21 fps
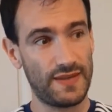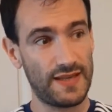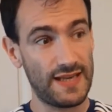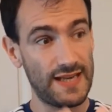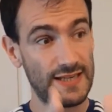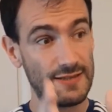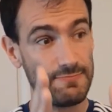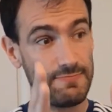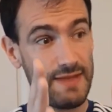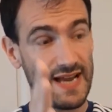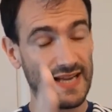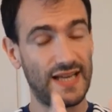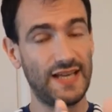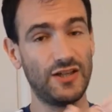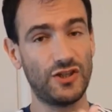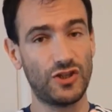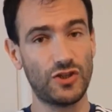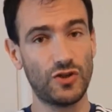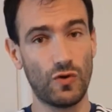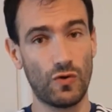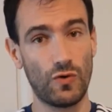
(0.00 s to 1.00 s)
is making
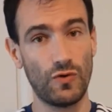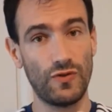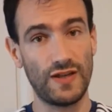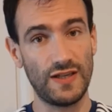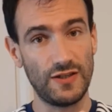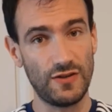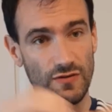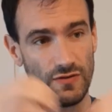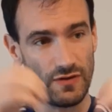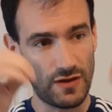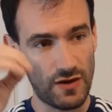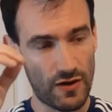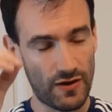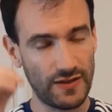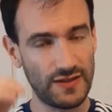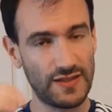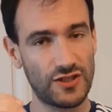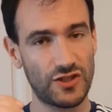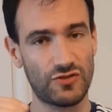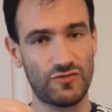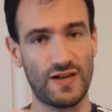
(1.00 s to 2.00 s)
sure that you're lowering
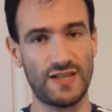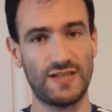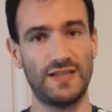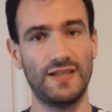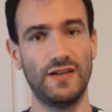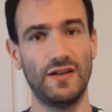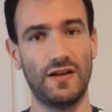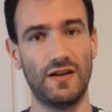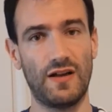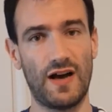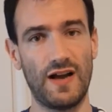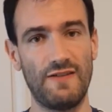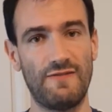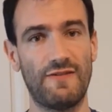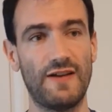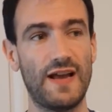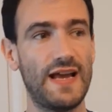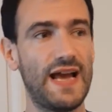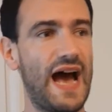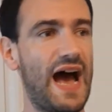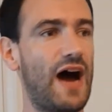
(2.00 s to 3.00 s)
the stress in your life,
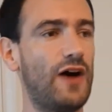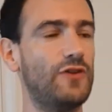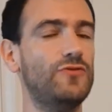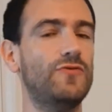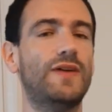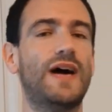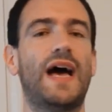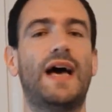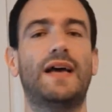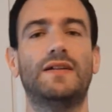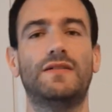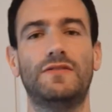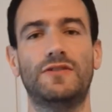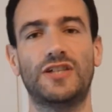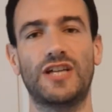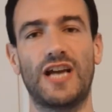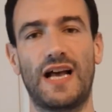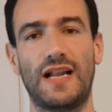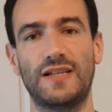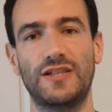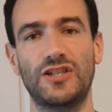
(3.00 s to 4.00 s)
how you handle
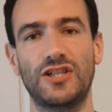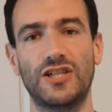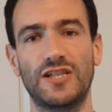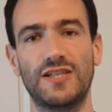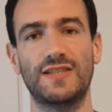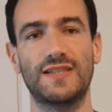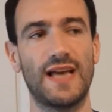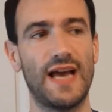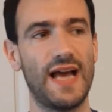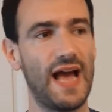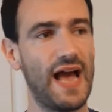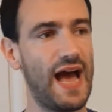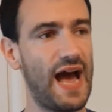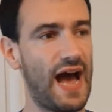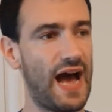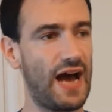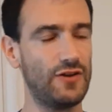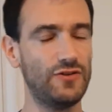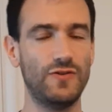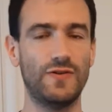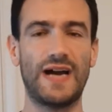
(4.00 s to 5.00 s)
challenges,
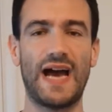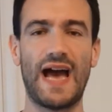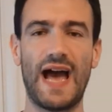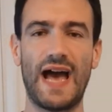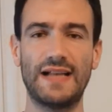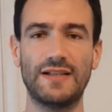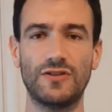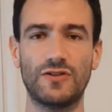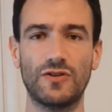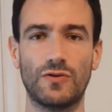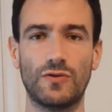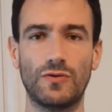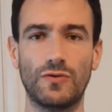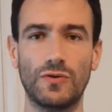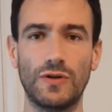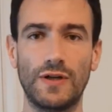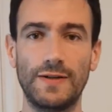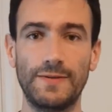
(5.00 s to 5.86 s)
how you handle